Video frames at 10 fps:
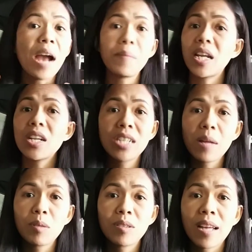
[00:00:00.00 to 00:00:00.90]
I'm not
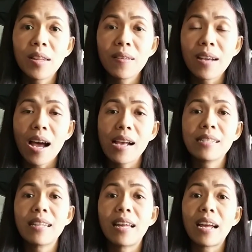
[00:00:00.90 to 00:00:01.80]
ashamed to tell you
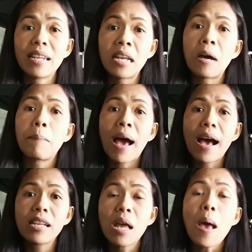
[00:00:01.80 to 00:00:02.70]
guys that I did not
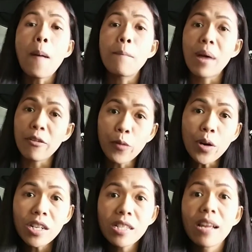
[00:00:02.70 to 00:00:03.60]
pass my
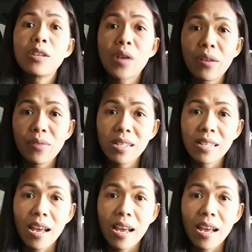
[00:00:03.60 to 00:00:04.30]
first driving